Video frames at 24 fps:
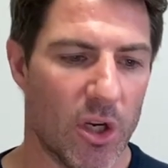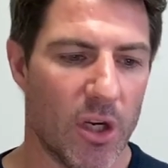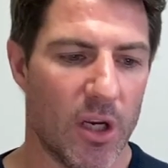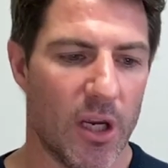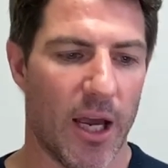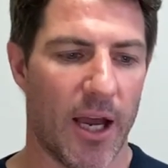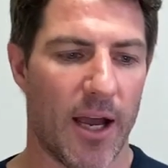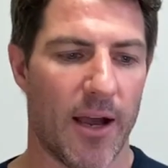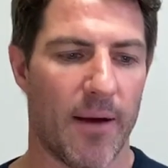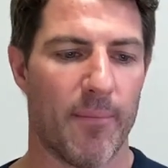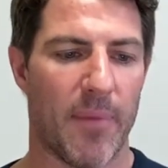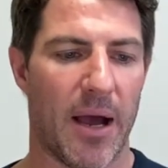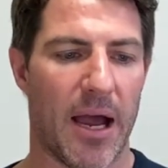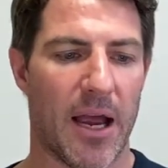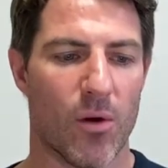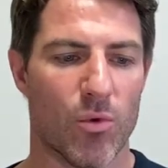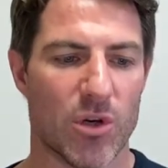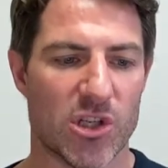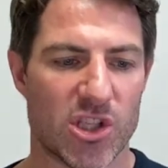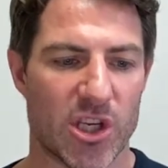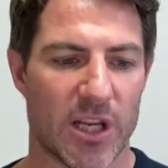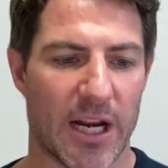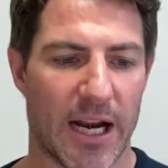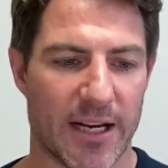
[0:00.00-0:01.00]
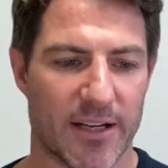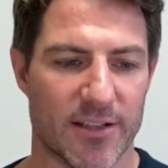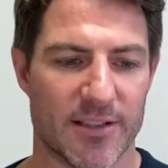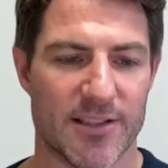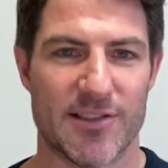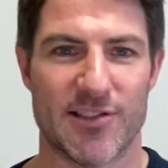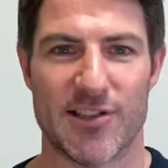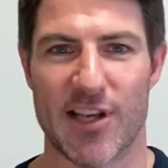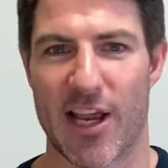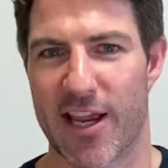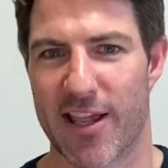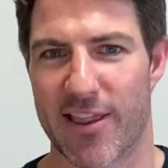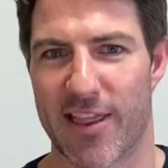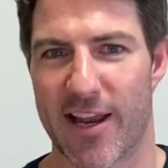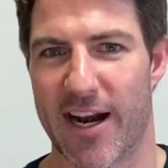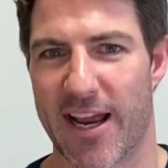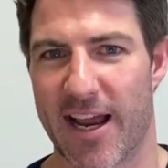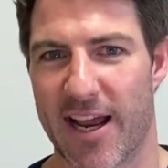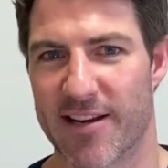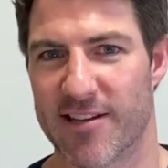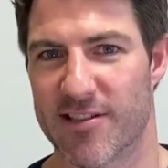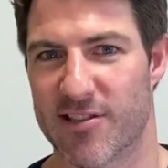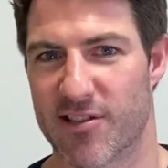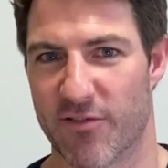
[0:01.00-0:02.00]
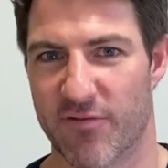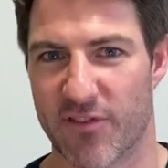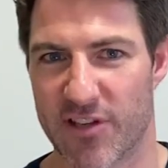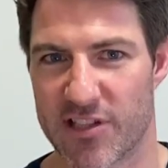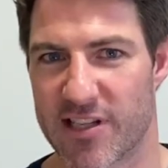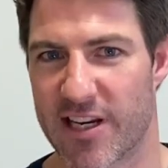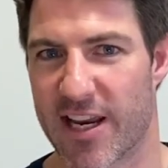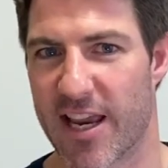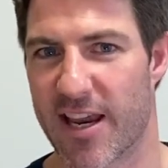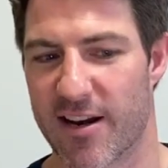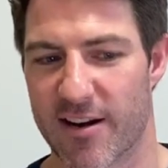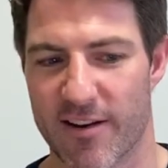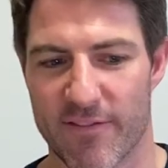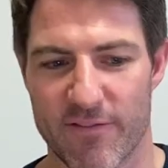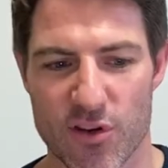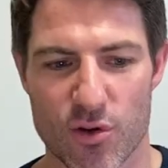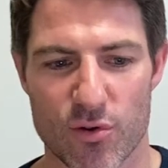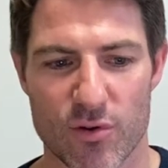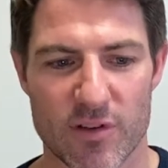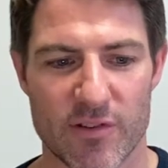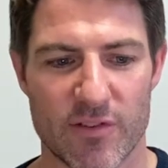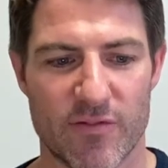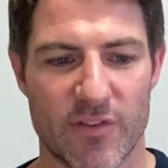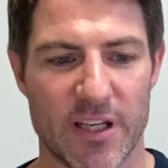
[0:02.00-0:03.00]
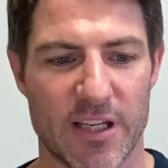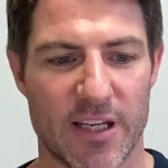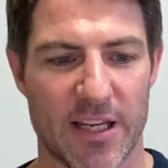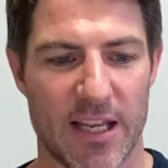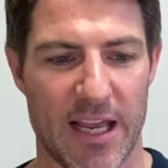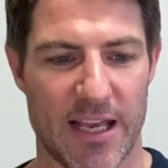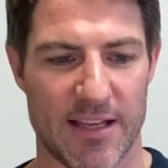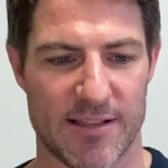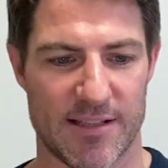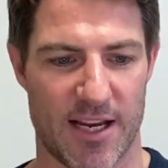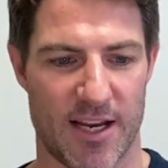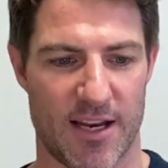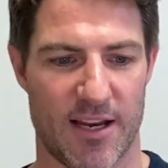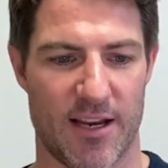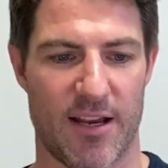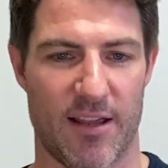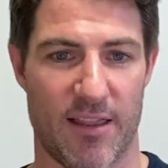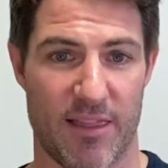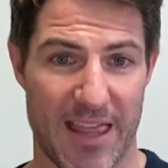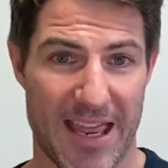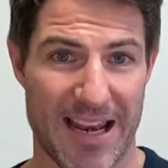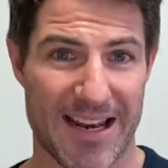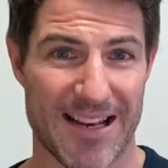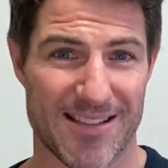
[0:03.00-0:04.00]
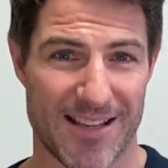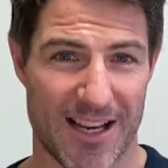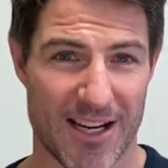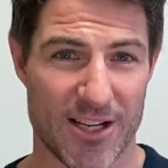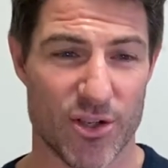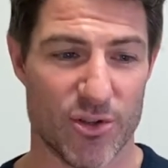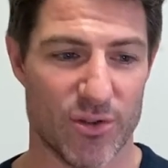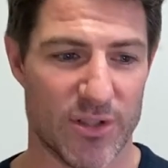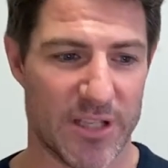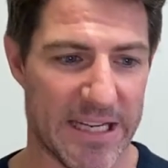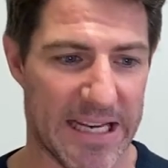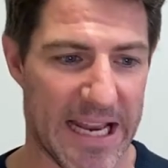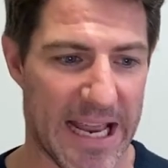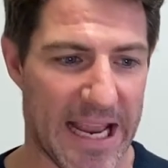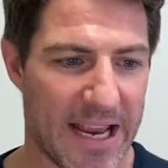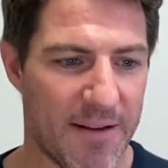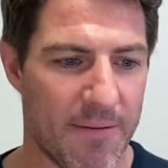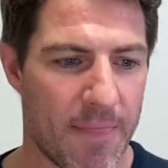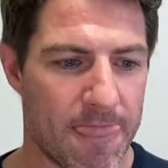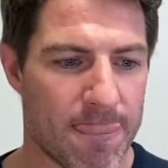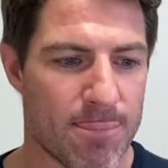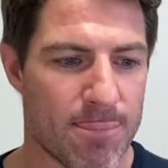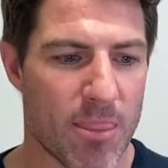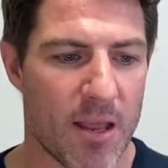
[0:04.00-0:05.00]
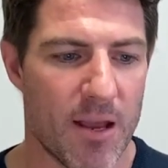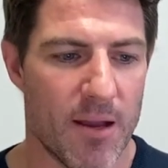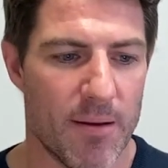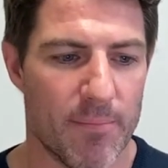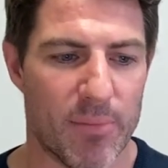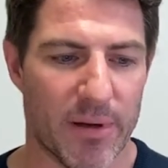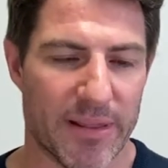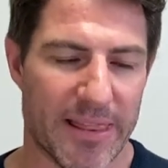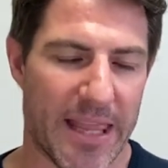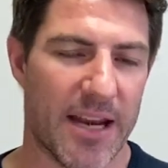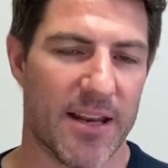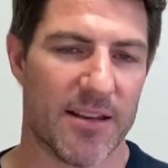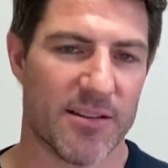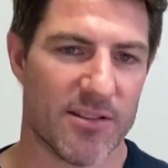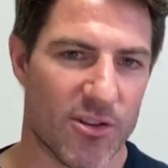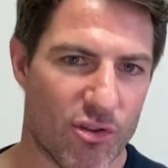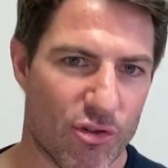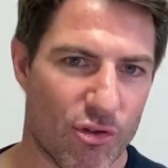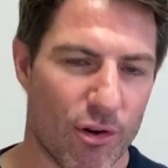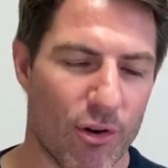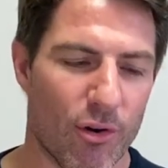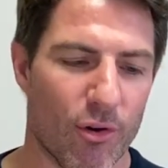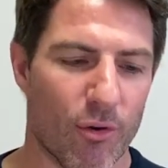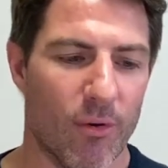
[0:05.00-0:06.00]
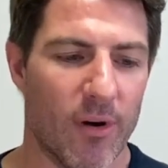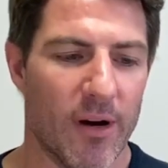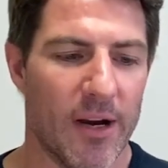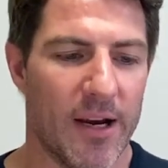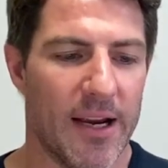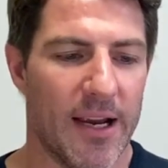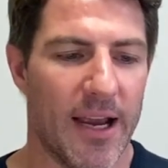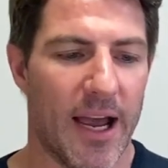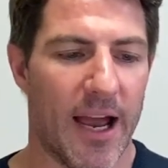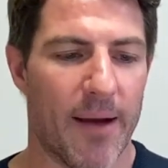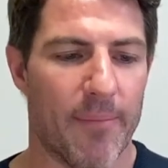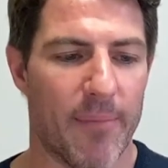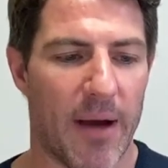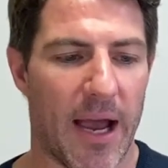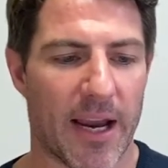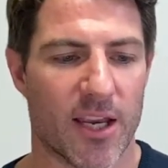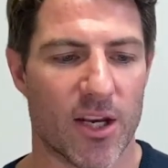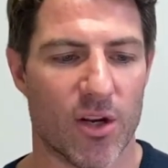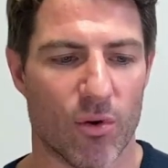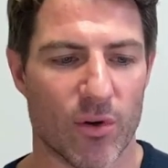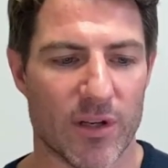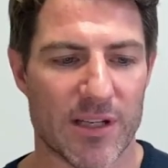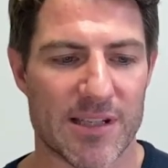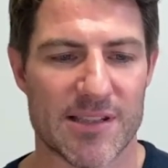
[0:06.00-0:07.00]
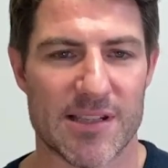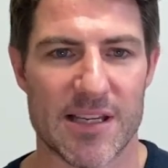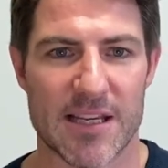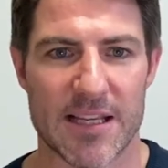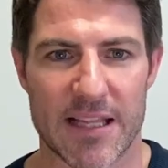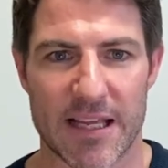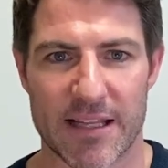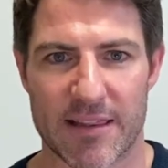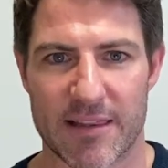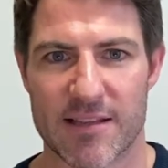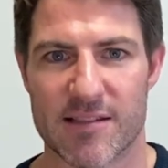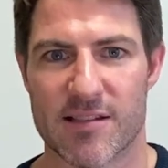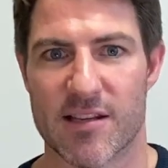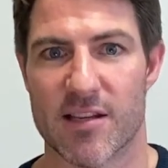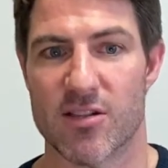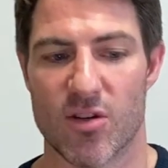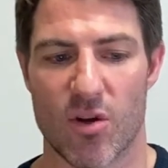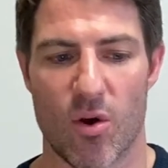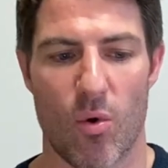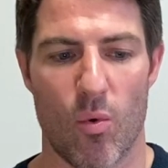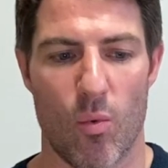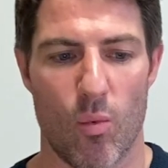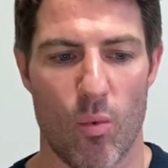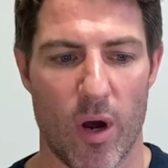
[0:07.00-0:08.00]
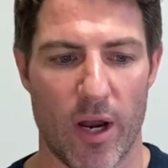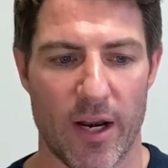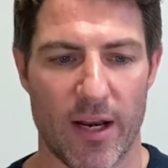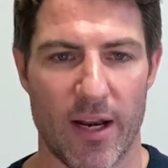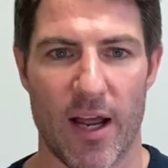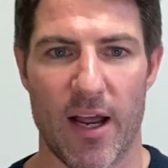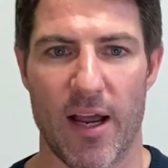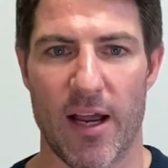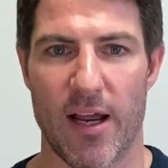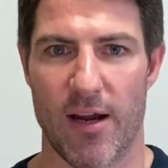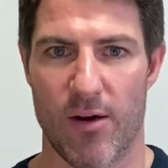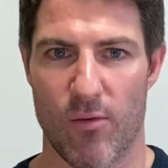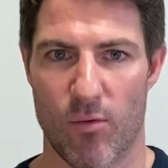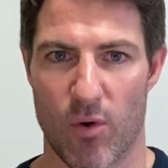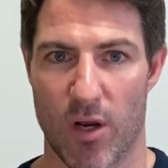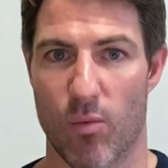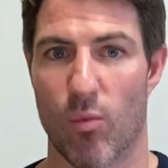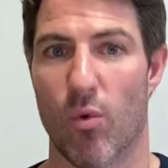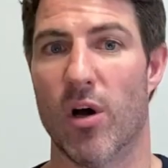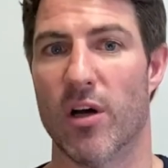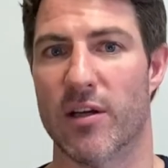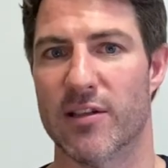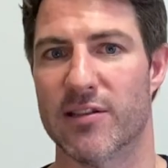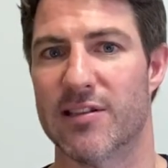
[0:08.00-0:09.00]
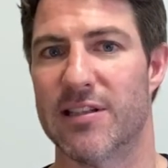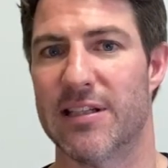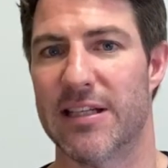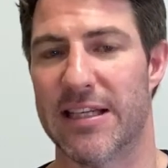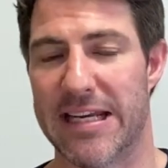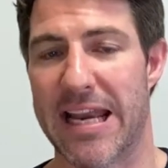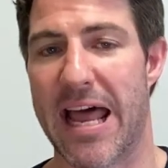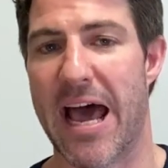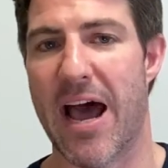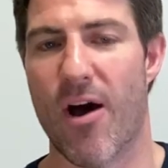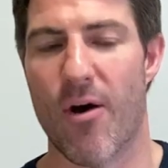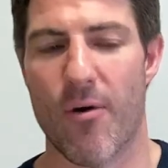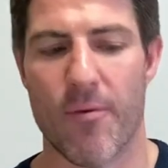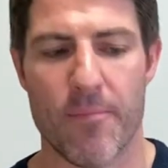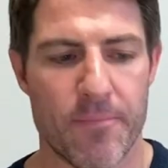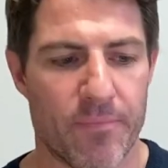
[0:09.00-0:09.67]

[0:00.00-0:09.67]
I wish that I could say that I had as sophisticated a view of it as I do today, but that isn't true. I can only see that this is what it was now.